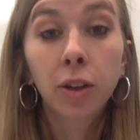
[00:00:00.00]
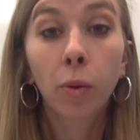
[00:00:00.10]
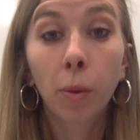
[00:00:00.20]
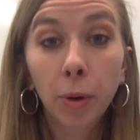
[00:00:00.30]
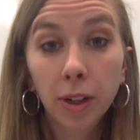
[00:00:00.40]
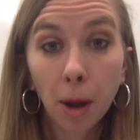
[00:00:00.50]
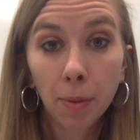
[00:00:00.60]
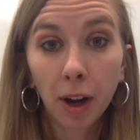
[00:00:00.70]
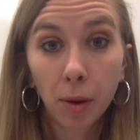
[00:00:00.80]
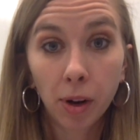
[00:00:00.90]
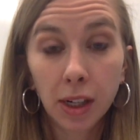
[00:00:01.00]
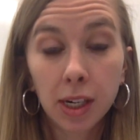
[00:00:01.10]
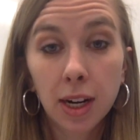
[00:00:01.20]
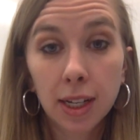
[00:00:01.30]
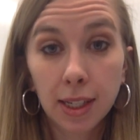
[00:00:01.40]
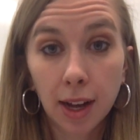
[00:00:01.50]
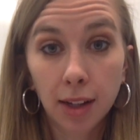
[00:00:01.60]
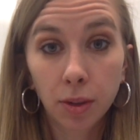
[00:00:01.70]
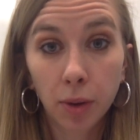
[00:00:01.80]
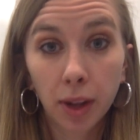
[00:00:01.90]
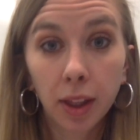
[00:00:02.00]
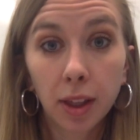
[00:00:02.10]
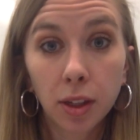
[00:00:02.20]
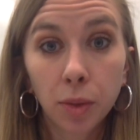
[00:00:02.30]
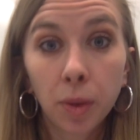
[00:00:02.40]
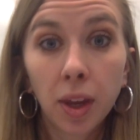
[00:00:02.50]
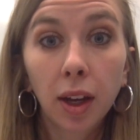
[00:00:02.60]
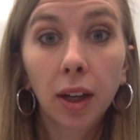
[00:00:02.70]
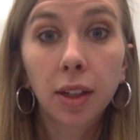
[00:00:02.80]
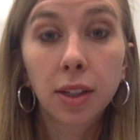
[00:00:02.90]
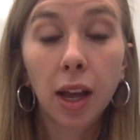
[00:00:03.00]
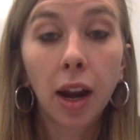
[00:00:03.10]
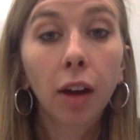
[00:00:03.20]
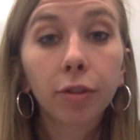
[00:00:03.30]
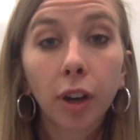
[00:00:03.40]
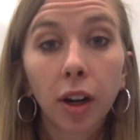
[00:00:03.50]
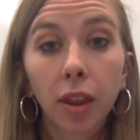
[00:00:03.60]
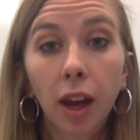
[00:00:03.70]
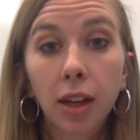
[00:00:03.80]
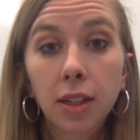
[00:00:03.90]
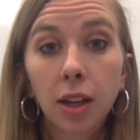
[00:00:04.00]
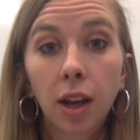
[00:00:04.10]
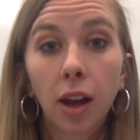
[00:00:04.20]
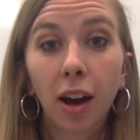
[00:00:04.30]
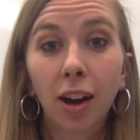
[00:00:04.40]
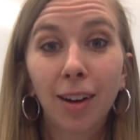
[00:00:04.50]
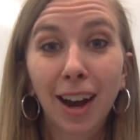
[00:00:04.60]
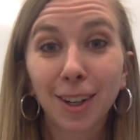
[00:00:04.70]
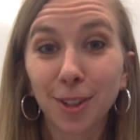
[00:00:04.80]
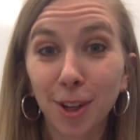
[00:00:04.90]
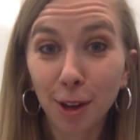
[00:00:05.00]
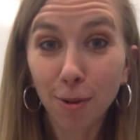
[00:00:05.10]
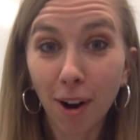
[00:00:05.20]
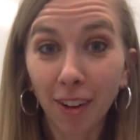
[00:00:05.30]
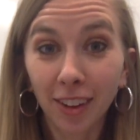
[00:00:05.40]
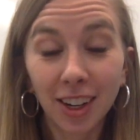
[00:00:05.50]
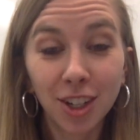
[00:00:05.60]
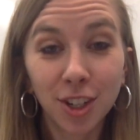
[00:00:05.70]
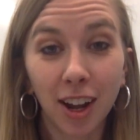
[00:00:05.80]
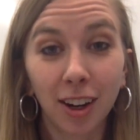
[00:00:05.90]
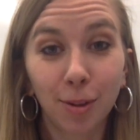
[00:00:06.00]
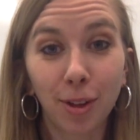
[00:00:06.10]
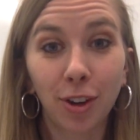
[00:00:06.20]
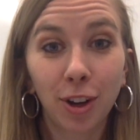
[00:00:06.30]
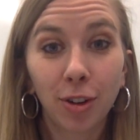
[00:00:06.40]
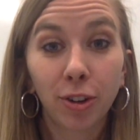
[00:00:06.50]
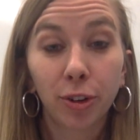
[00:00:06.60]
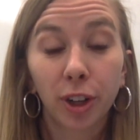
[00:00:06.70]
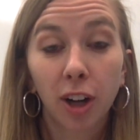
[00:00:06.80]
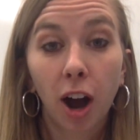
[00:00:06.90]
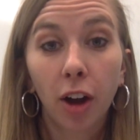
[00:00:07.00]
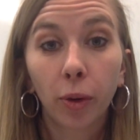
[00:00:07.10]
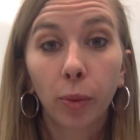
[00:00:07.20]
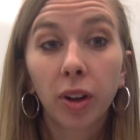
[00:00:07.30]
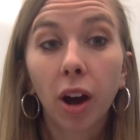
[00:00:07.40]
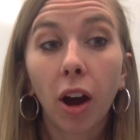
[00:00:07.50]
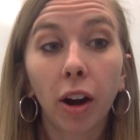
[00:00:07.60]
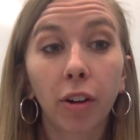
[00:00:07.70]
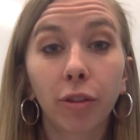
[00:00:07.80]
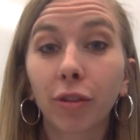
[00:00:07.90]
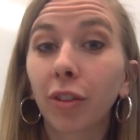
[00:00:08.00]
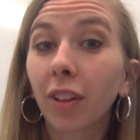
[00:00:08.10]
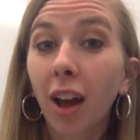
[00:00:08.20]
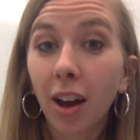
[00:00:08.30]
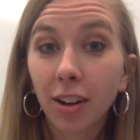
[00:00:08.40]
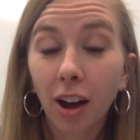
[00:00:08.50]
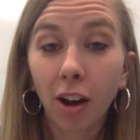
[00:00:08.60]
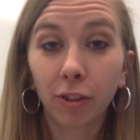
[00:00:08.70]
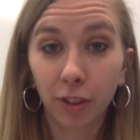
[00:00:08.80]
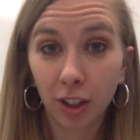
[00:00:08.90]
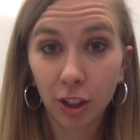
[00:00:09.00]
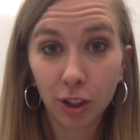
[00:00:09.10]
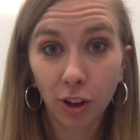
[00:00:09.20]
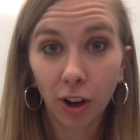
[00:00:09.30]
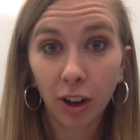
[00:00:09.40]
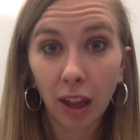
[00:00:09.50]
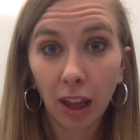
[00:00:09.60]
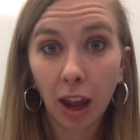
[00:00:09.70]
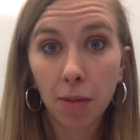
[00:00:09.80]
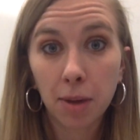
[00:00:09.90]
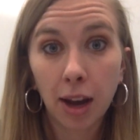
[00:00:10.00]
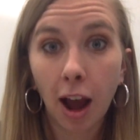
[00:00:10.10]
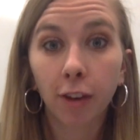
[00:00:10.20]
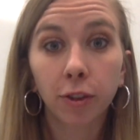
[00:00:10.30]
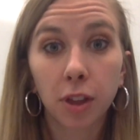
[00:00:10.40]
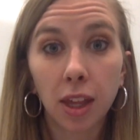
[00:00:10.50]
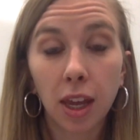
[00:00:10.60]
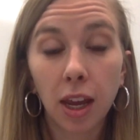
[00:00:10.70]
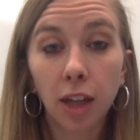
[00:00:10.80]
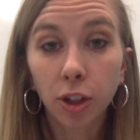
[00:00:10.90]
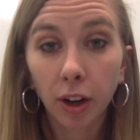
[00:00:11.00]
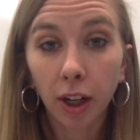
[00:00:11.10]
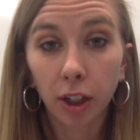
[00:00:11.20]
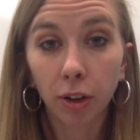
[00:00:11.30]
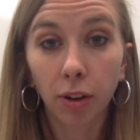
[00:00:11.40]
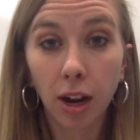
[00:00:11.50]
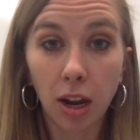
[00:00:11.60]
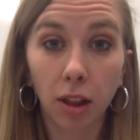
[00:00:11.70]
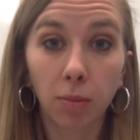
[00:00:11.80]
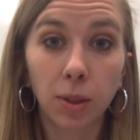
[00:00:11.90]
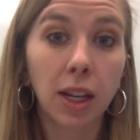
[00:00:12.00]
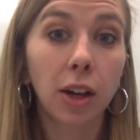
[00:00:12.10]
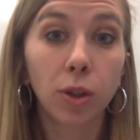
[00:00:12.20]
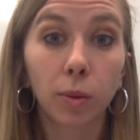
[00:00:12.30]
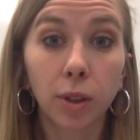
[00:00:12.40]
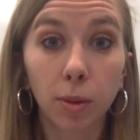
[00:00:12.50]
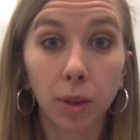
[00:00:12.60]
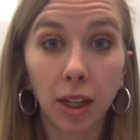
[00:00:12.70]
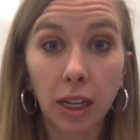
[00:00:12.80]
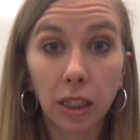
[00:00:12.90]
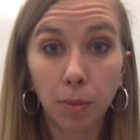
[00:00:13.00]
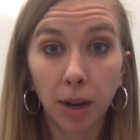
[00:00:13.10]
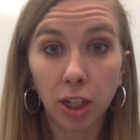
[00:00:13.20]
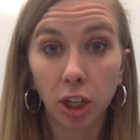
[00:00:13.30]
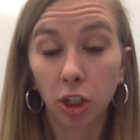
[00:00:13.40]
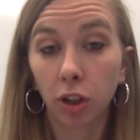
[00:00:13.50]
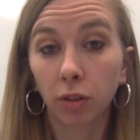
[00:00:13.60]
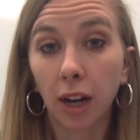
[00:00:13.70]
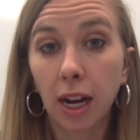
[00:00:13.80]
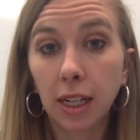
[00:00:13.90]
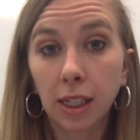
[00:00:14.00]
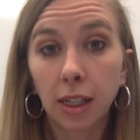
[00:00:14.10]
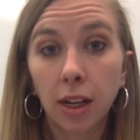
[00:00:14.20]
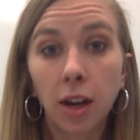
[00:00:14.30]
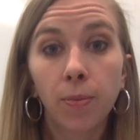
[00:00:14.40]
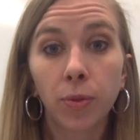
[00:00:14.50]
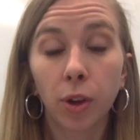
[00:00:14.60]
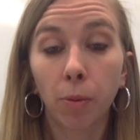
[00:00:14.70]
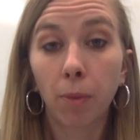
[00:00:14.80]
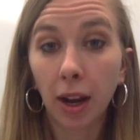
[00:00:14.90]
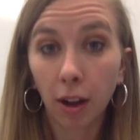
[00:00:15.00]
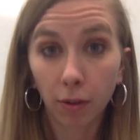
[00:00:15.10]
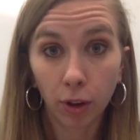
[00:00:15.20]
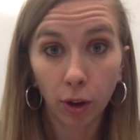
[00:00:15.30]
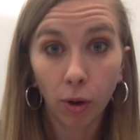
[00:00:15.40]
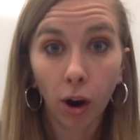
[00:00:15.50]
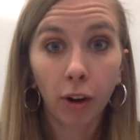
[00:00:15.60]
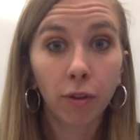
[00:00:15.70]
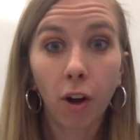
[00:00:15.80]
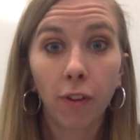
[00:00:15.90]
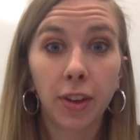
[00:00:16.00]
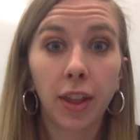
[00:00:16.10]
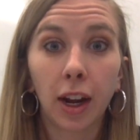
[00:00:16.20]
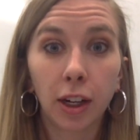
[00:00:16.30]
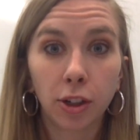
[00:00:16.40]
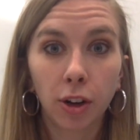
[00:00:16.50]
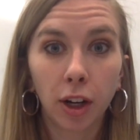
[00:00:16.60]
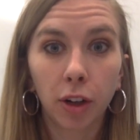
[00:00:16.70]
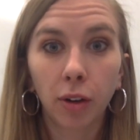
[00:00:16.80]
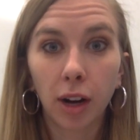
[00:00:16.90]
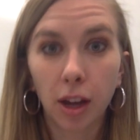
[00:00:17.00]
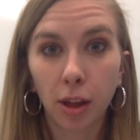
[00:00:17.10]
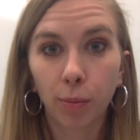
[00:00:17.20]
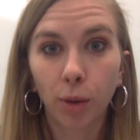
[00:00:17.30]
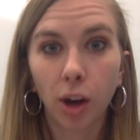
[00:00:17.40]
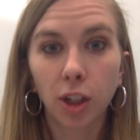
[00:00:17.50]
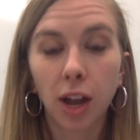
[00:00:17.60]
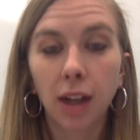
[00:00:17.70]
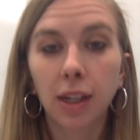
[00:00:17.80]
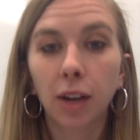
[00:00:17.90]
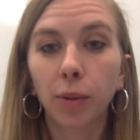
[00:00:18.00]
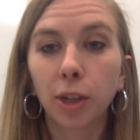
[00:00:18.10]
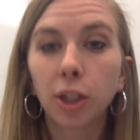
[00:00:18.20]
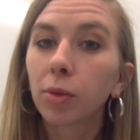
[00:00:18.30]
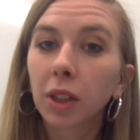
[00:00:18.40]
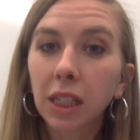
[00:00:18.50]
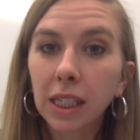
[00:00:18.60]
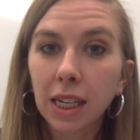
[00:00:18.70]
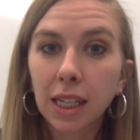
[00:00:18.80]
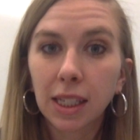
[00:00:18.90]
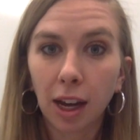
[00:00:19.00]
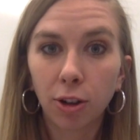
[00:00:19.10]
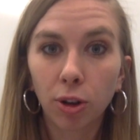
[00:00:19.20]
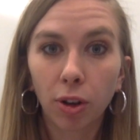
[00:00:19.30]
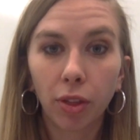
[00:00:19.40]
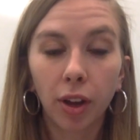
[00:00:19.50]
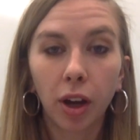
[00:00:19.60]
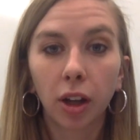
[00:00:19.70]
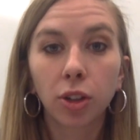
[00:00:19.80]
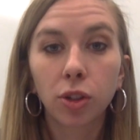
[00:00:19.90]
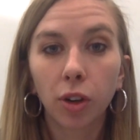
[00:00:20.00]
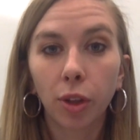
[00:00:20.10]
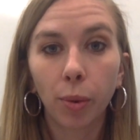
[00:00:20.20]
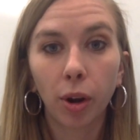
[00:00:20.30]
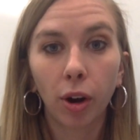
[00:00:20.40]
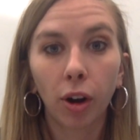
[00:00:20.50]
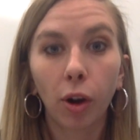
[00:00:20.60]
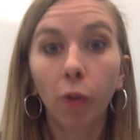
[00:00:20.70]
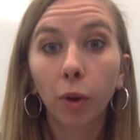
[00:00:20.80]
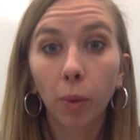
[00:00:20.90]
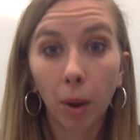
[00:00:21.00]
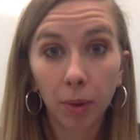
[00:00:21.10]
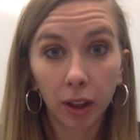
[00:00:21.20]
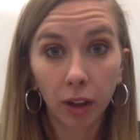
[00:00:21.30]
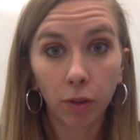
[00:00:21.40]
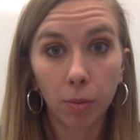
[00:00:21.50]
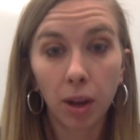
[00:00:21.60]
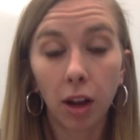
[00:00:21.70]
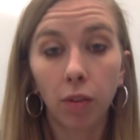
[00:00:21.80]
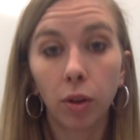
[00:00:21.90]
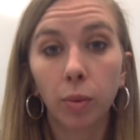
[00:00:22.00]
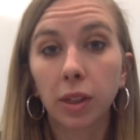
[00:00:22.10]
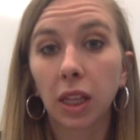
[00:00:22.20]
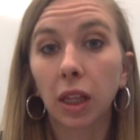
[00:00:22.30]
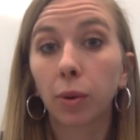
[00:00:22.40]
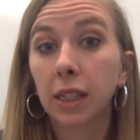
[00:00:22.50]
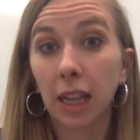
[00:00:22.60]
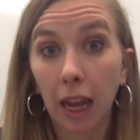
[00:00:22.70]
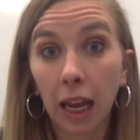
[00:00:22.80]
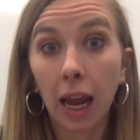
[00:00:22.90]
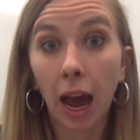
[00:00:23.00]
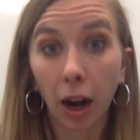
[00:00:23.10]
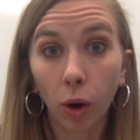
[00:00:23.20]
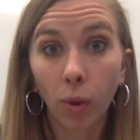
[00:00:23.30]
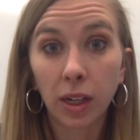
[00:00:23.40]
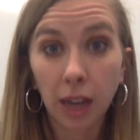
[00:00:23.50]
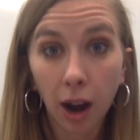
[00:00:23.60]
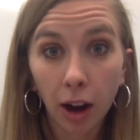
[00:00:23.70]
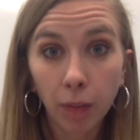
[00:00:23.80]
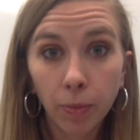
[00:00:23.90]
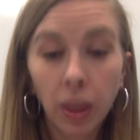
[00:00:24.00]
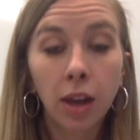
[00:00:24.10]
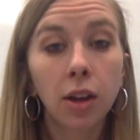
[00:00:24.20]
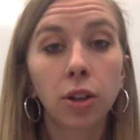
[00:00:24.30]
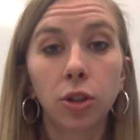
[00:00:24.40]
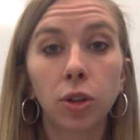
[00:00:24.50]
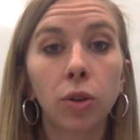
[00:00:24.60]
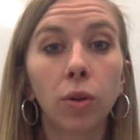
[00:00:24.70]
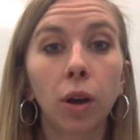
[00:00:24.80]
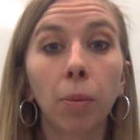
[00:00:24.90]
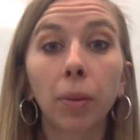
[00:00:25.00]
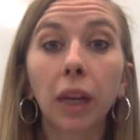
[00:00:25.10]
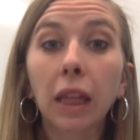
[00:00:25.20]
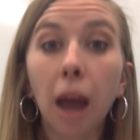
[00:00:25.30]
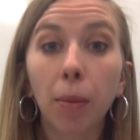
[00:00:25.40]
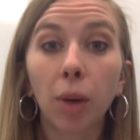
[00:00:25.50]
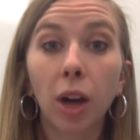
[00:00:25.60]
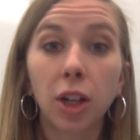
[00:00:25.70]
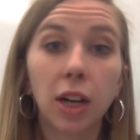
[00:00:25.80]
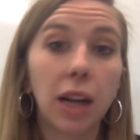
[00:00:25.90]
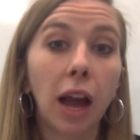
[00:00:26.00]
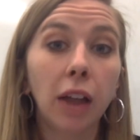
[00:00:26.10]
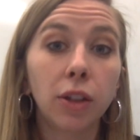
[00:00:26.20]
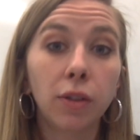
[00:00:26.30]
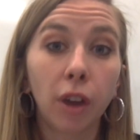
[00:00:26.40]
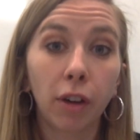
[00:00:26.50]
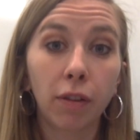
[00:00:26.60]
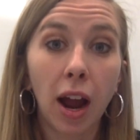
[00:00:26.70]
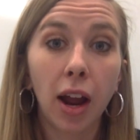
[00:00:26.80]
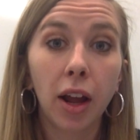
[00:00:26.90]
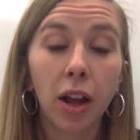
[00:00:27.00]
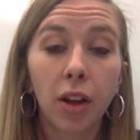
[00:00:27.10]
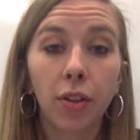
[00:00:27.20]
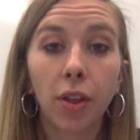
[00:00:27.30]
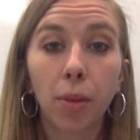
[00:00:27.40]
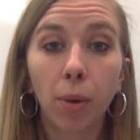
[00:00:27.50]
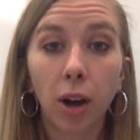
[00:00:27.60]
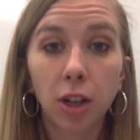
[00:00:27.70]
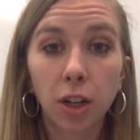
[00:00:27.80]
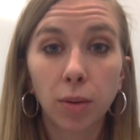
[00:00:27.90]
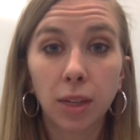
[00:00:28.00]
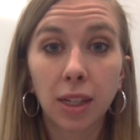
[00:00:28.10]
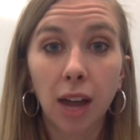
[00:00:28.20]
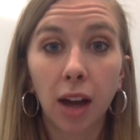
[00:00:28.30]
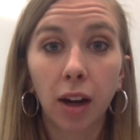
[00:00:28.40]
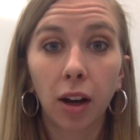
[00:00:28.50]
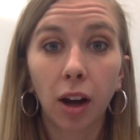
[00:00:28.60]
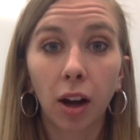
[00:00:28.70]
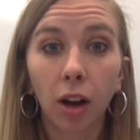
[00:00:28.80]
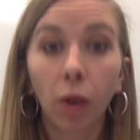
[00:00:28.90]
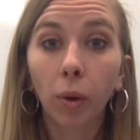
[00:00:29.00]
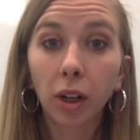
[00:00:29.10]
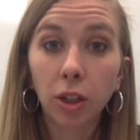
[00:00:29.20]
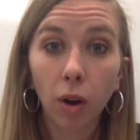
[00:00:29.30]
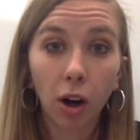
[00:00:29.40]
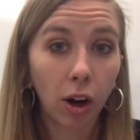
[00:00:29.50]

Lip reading: One more topic I wanted to discuss quickly this week is an effort that actually you all initiated, whether you knew it or not. We got a flood of concern that came in after the integrated curriculum schedule was released by Ginger Riggs. So many of you are involved in that integrated curriculum project, and when she released the schedule, the concern that we heard overwhelmingly from many of you was that there was an inadequate time to complete that project and to verify that the project was done according to our